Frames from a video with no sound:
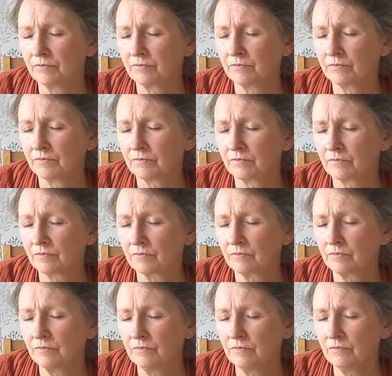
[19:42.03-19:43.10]

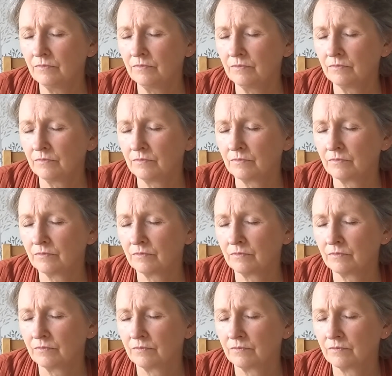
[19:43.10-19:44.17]

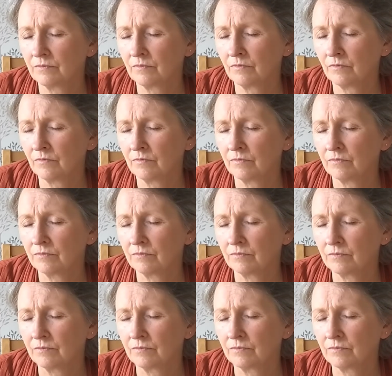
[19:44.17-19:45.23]

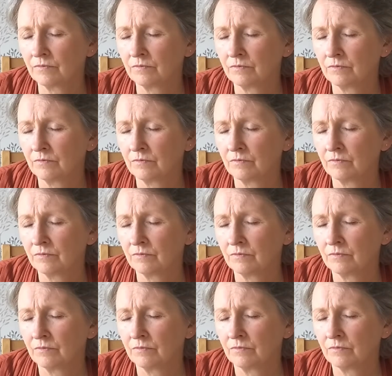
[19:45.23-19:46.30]

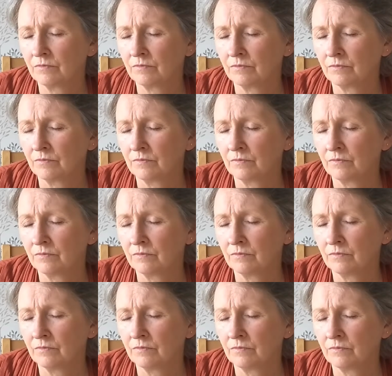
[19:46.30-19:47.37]

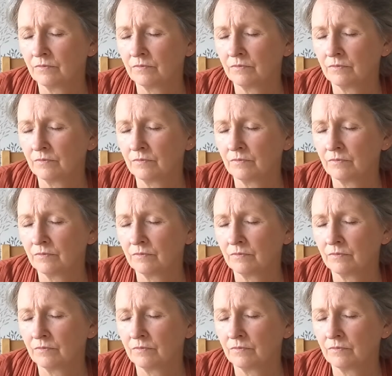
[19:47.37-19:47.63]
Nothing is said.